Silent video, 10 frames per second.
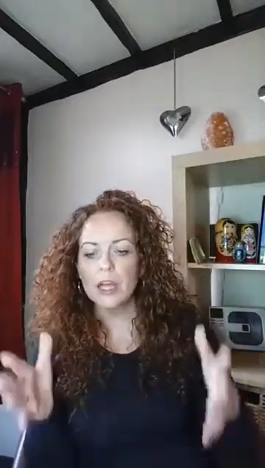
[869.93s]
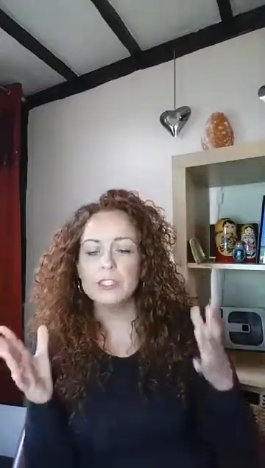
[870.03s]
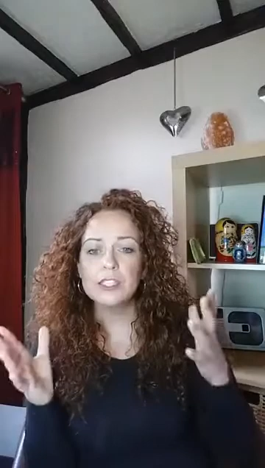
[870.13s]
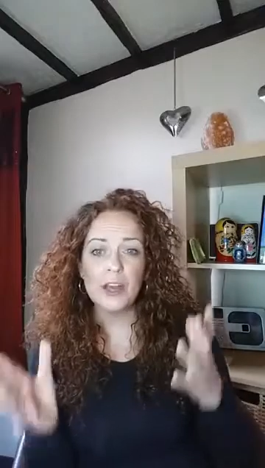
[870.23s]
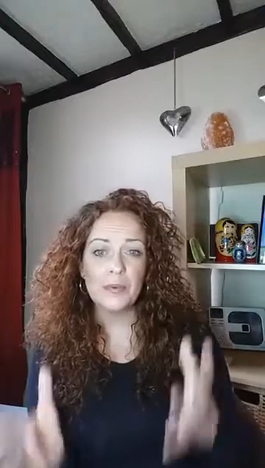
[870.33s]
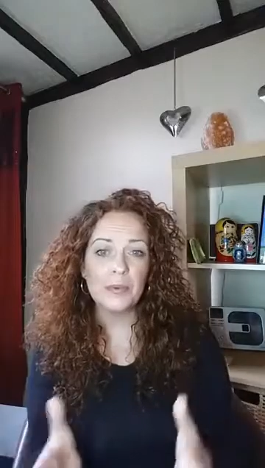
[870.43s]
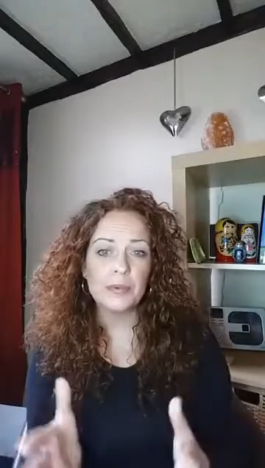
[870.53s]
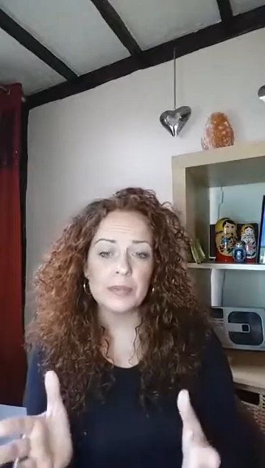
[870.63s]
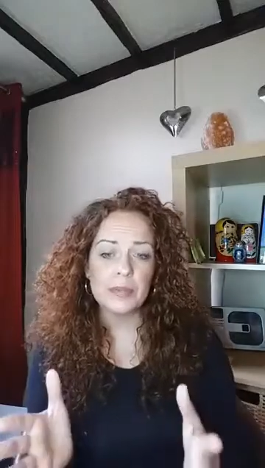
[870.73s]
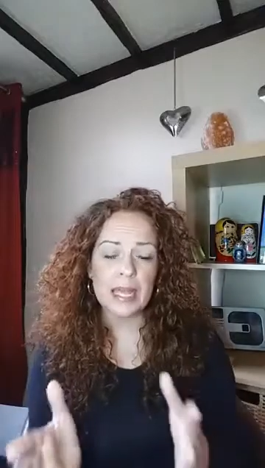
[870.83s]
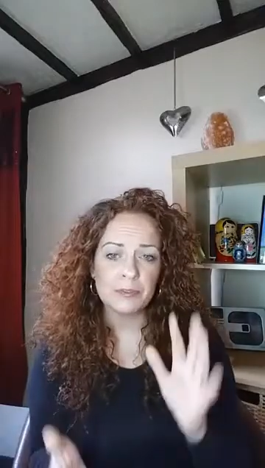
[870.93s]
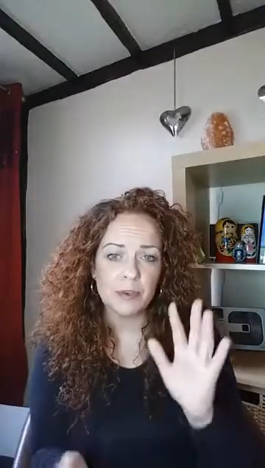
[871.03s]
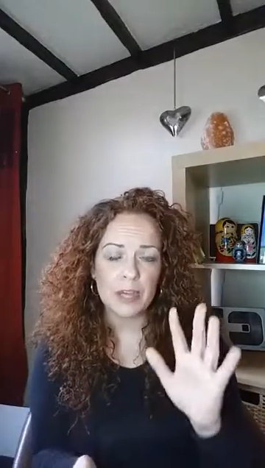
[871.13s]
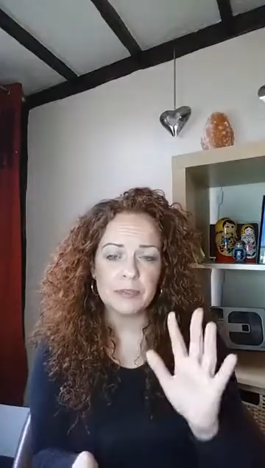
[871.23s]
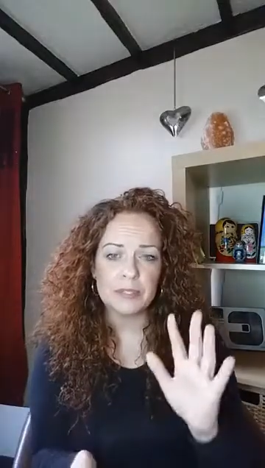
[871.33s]
So there's
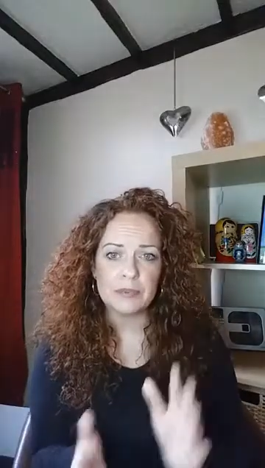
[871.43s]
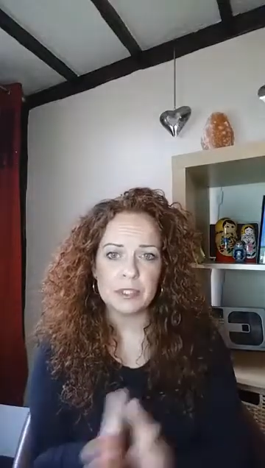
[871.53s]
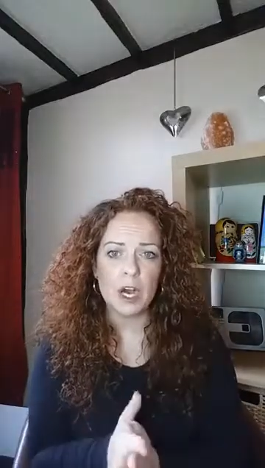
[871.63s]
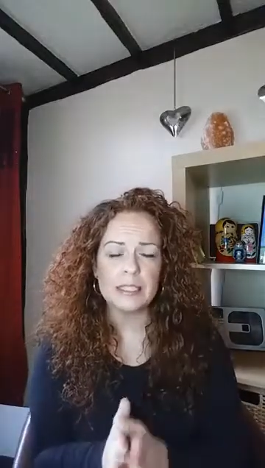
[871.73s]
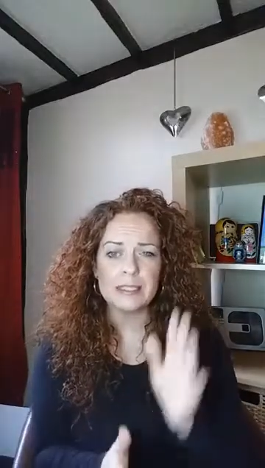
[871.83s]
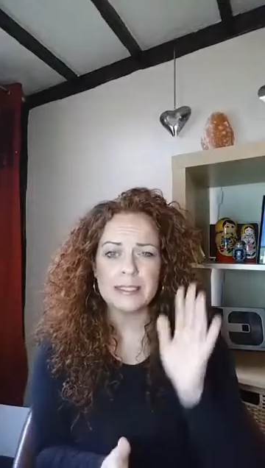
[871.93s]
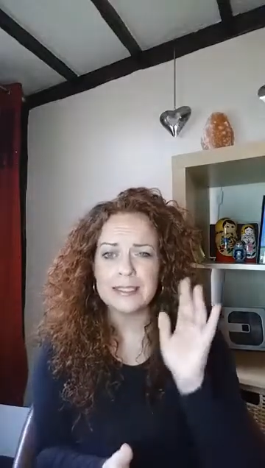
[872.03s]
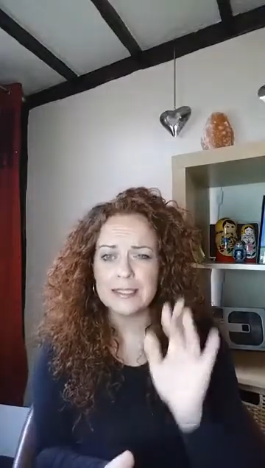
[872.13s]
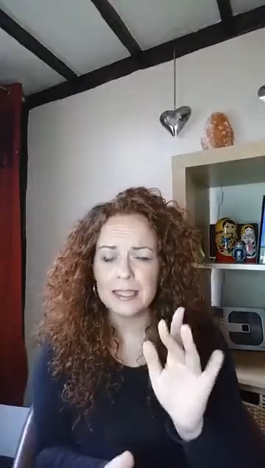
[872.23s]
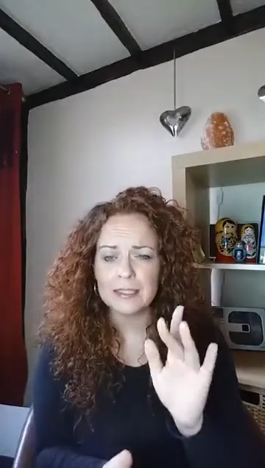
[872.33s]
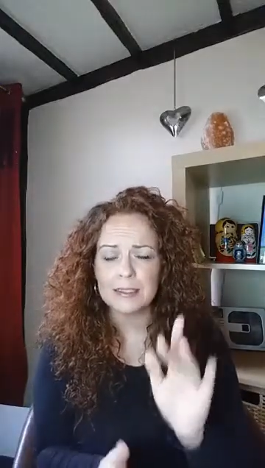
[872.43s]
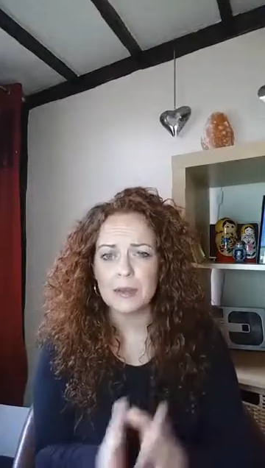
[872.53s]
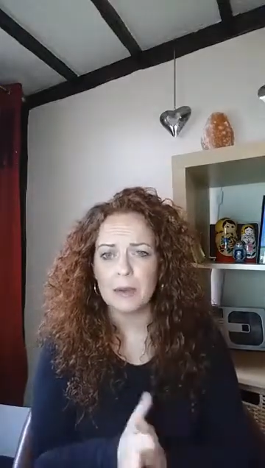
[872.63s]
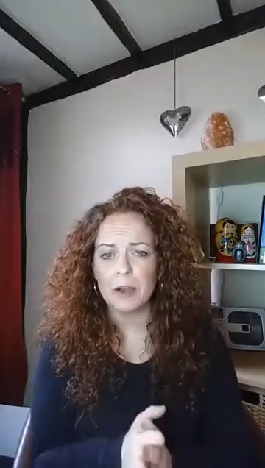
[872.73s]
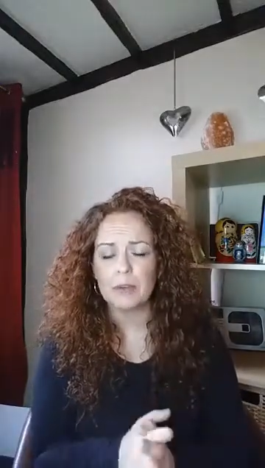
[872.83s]
5 tips, guys, and the 6th
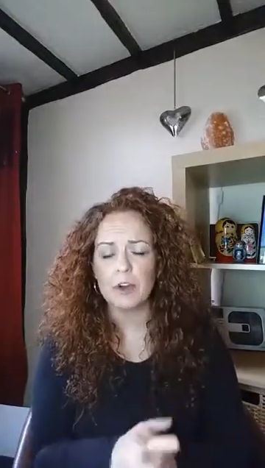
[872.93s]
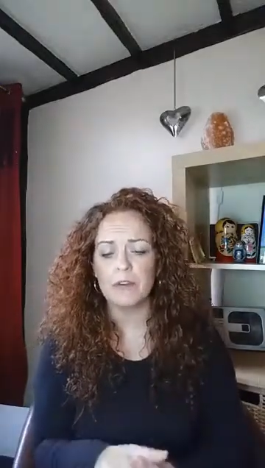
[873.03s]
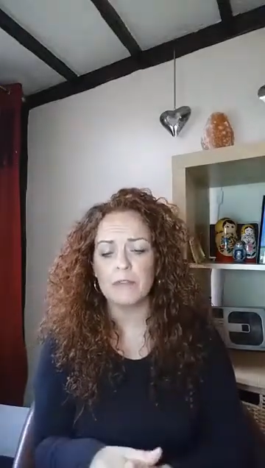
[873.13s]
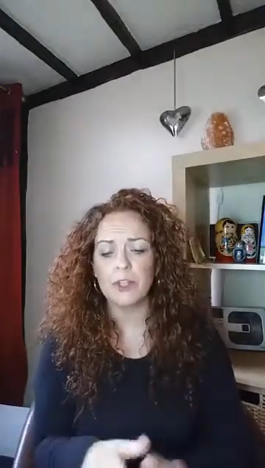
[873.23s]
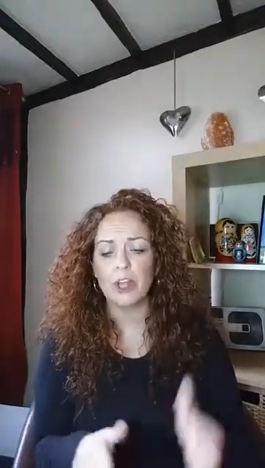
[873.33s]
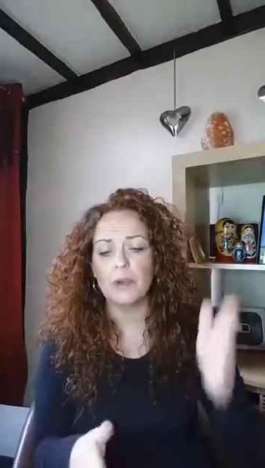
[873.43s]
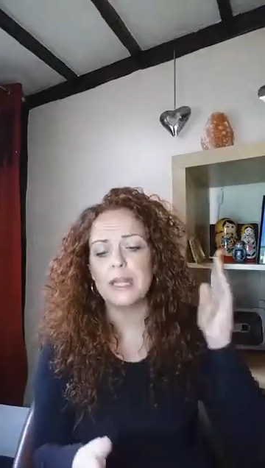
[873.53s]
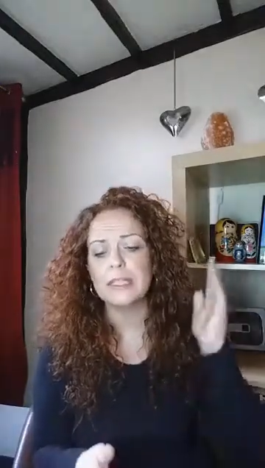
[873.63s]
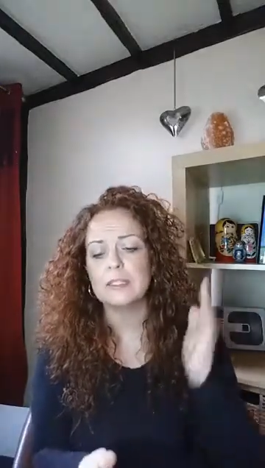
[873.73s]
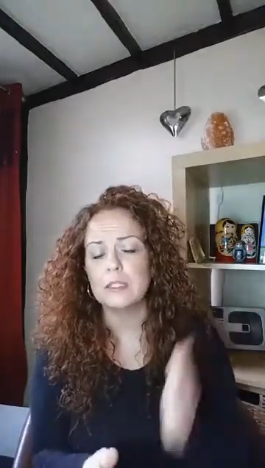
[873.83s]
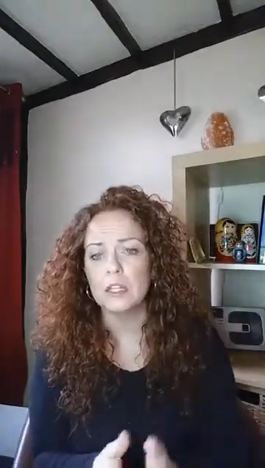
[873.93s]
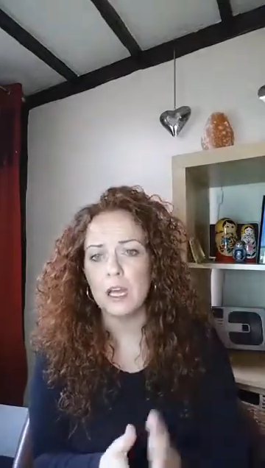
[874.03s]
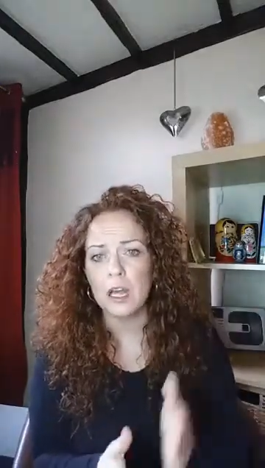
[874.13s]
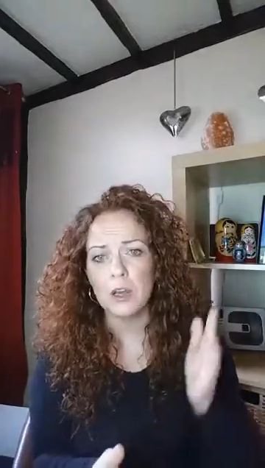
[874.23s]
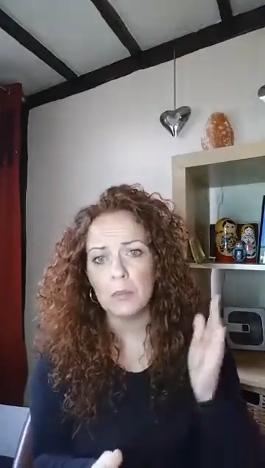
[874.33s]
tip I've got for you is
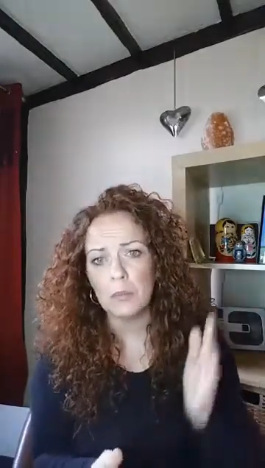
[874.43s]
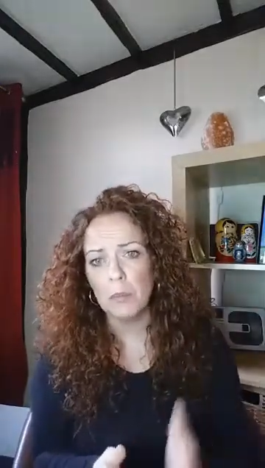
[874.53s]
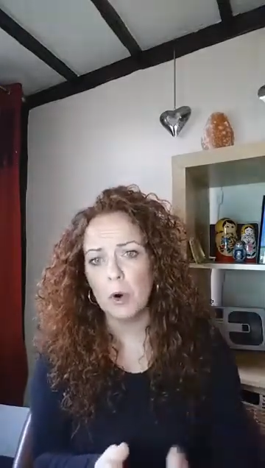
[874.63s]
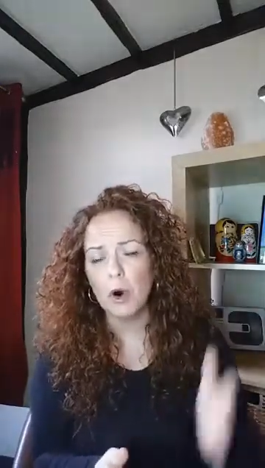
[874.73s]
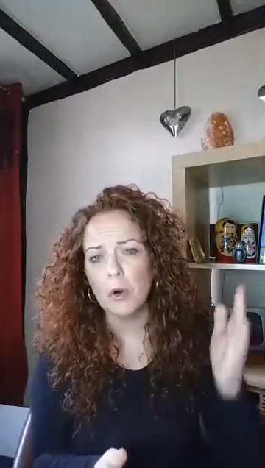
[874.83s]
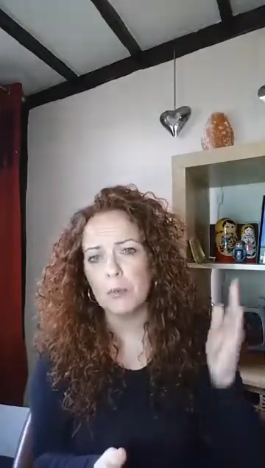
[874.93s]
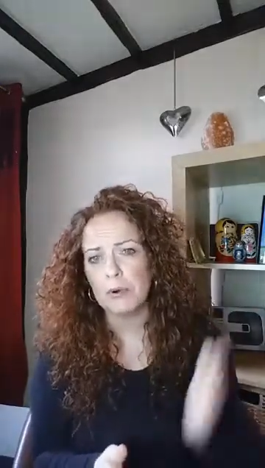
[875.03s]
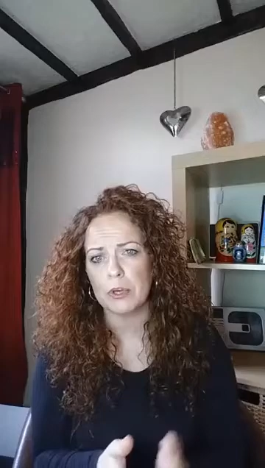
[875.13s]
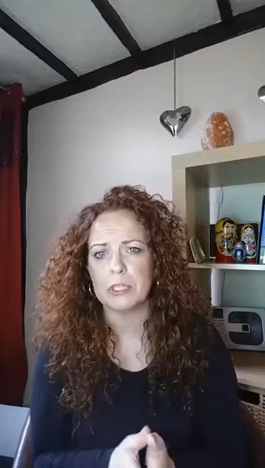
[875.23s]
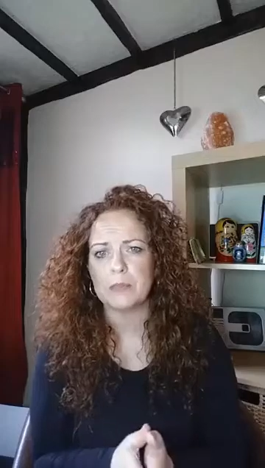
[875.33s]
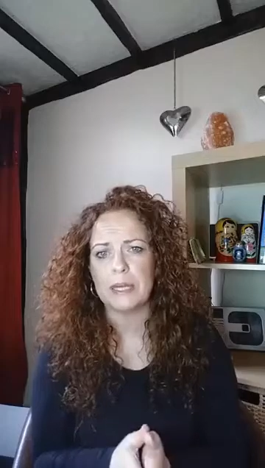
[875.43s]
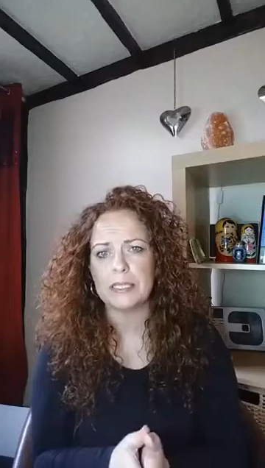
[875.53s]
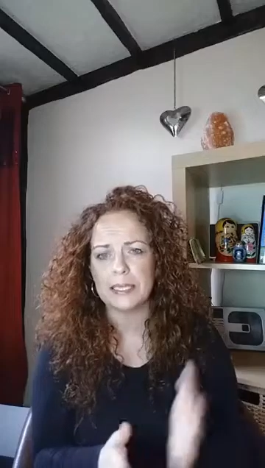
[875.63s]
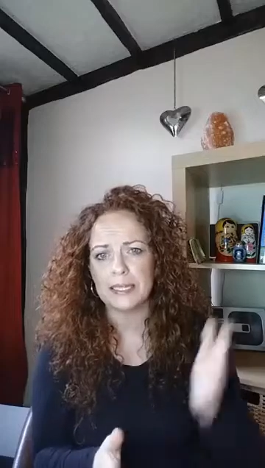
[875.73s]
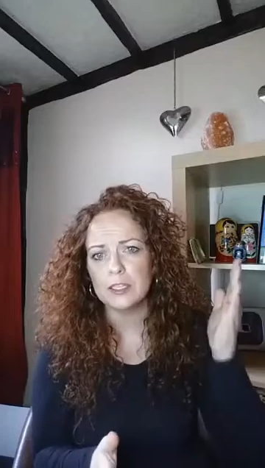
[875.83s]
learn more
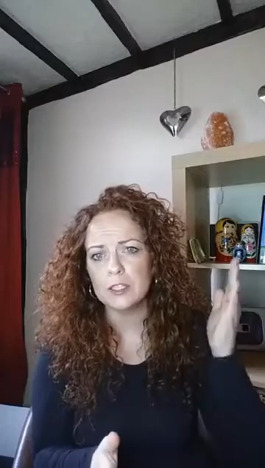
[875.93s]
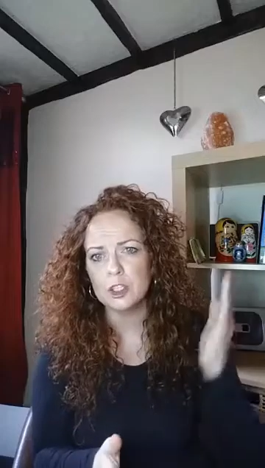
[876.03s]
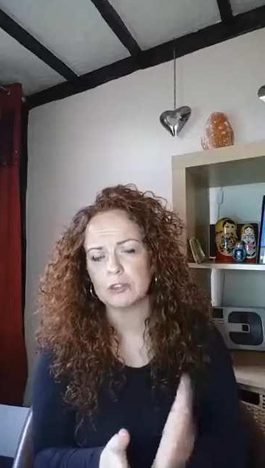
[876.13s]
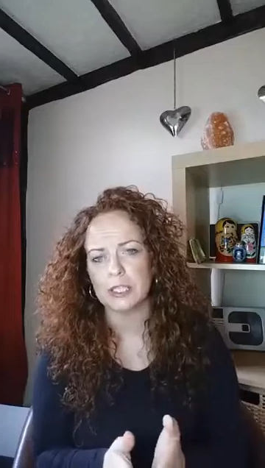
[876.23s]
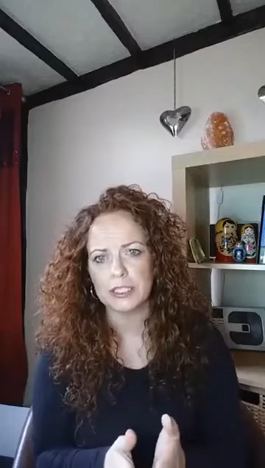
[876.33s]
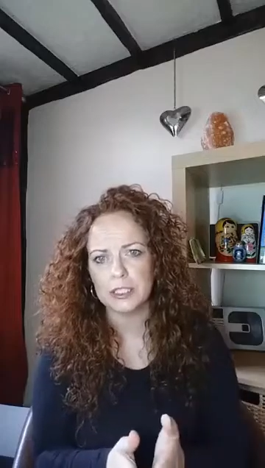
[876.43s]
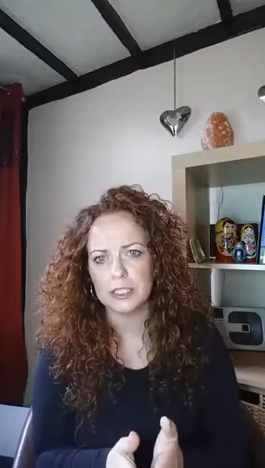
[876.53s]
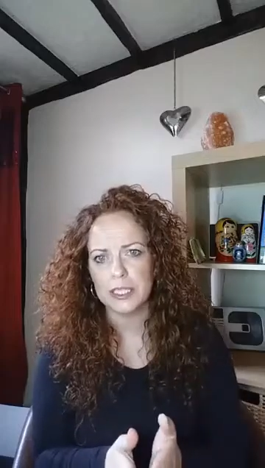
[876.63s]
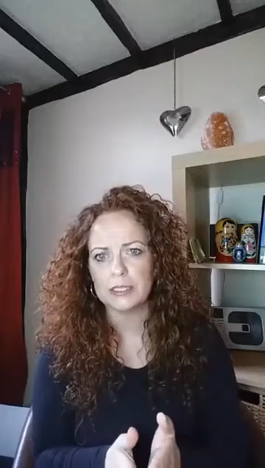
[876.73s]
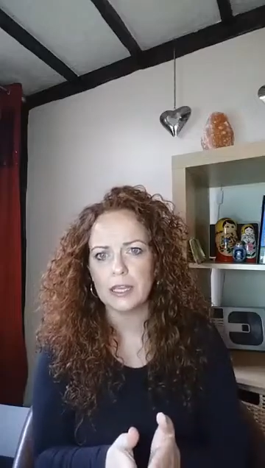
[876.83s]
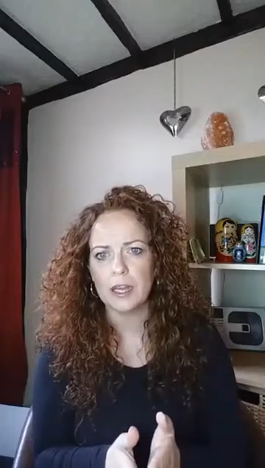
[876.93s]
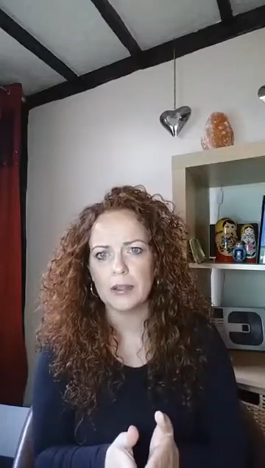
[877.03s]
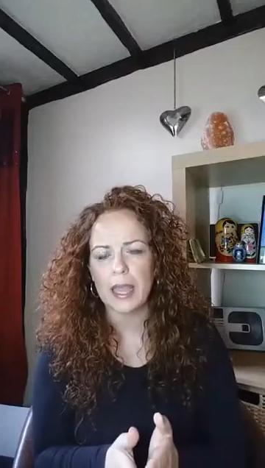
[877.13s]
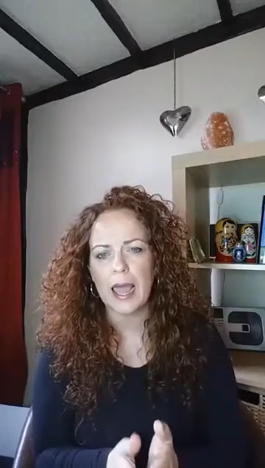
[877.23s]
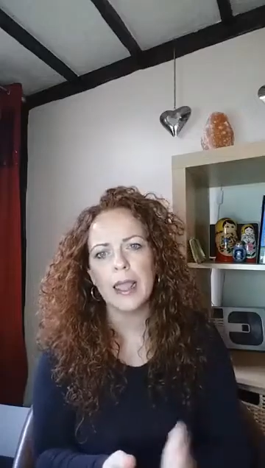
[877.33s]
prospecting strategies.
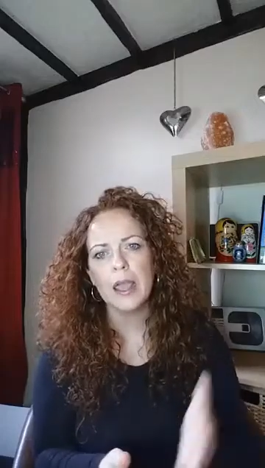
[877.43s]
Okay,